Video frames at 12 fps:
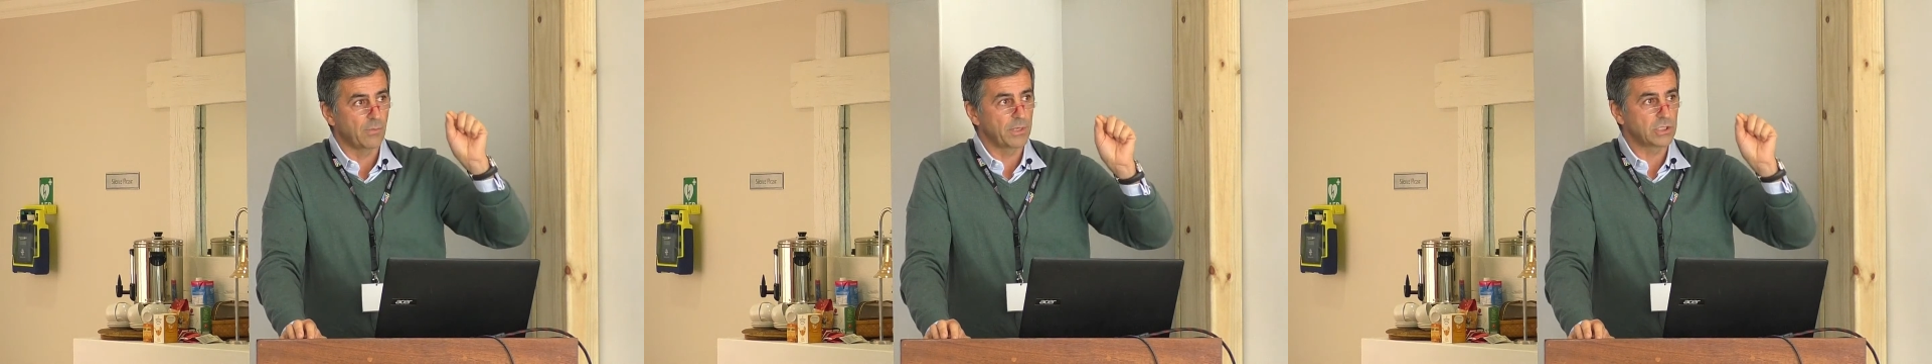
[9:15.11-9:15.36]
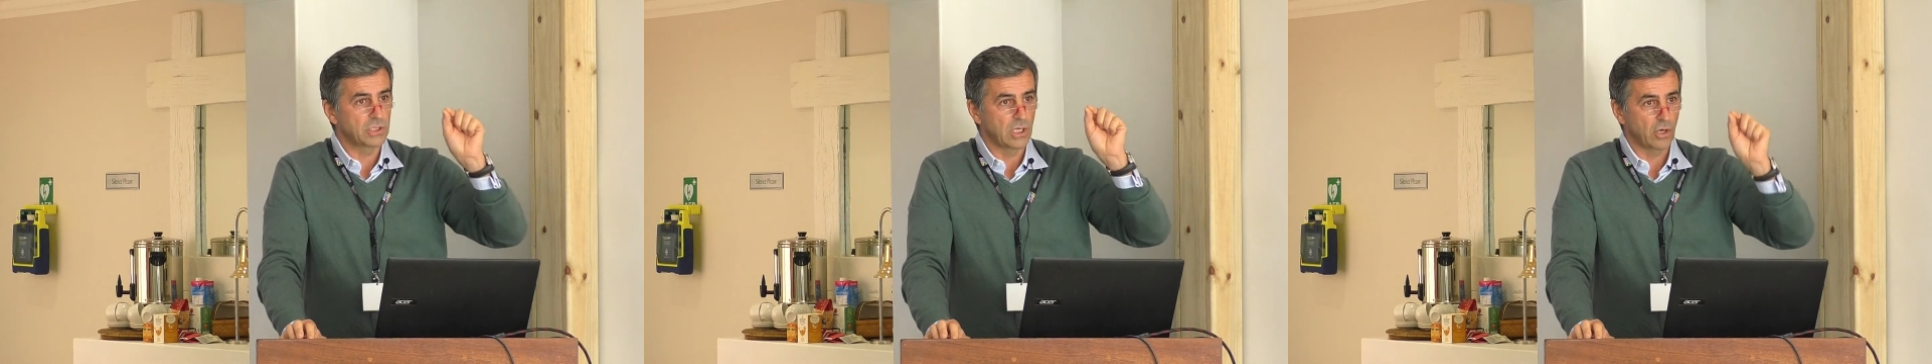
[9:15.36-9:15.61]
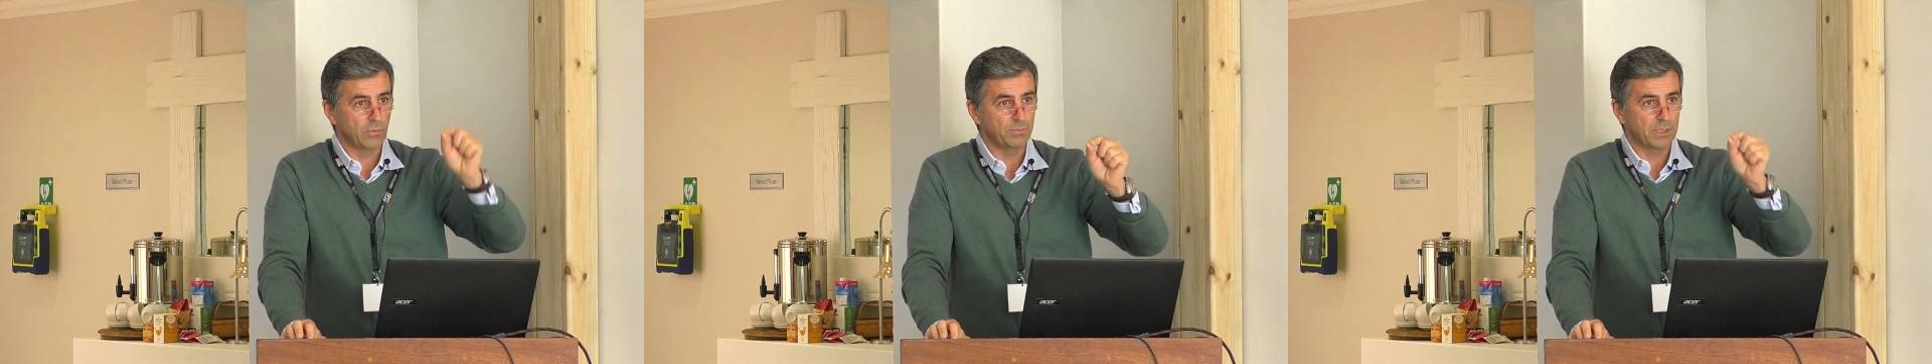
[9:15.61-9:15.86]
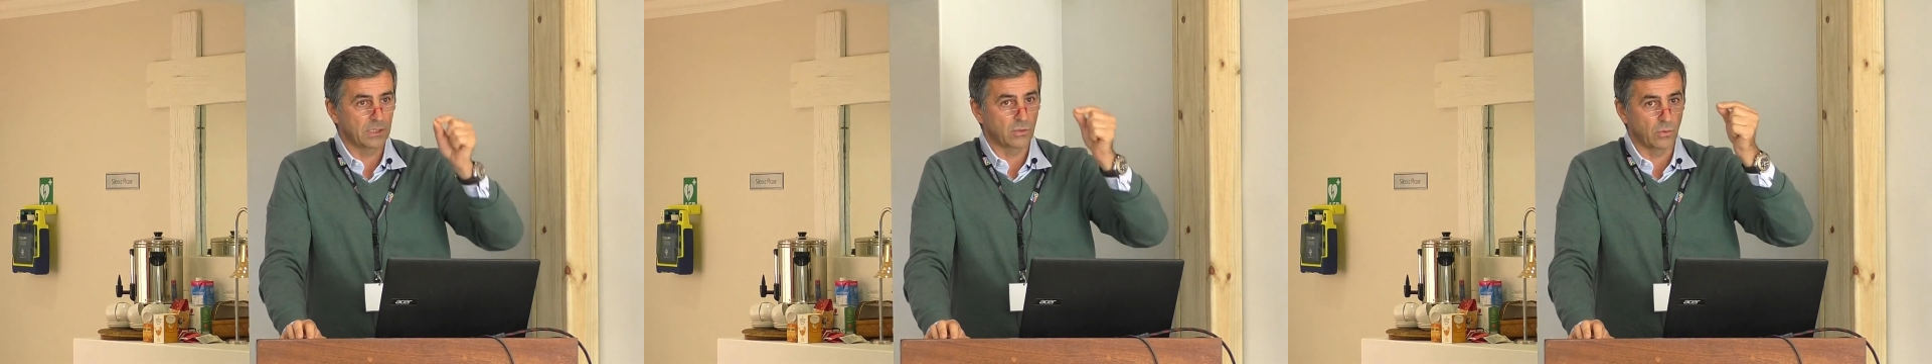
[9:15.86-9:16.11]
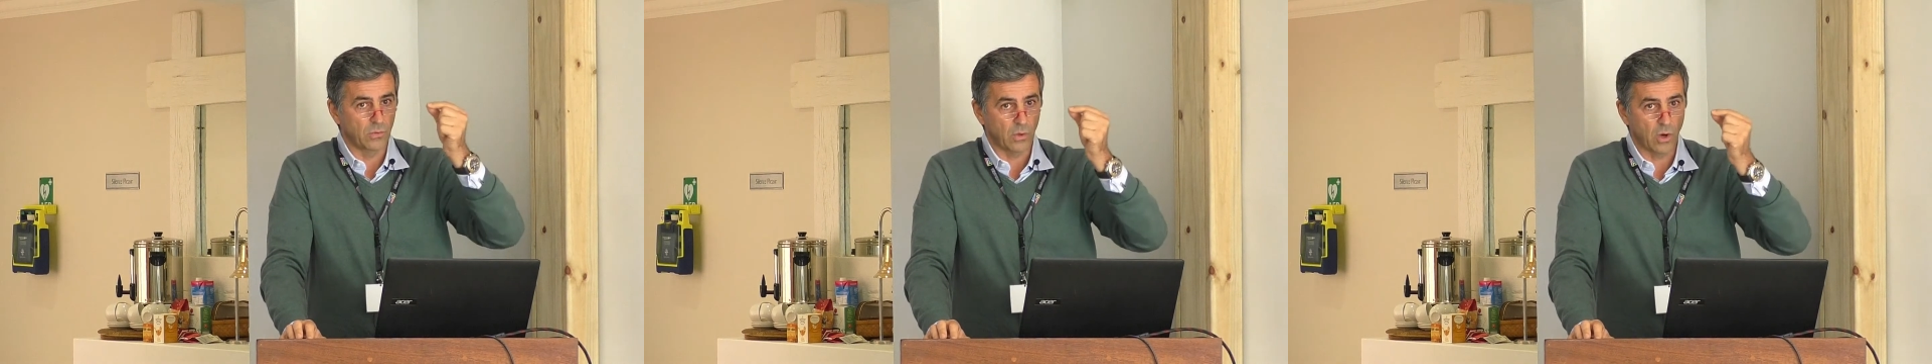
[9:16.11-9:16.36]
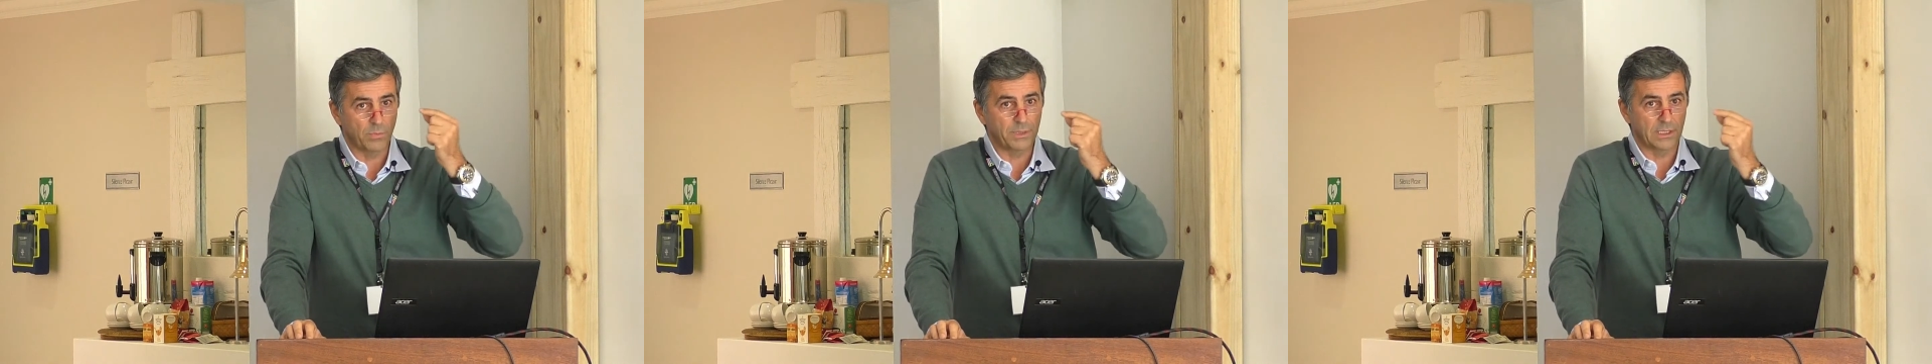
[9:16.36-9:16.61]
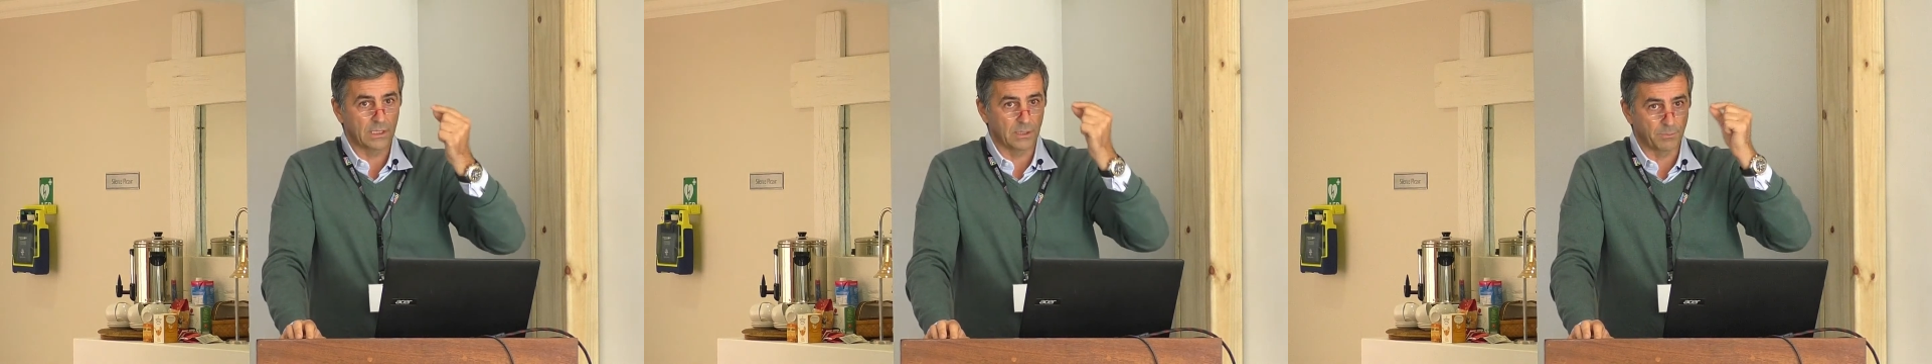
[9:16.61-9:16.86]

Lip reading: much the optical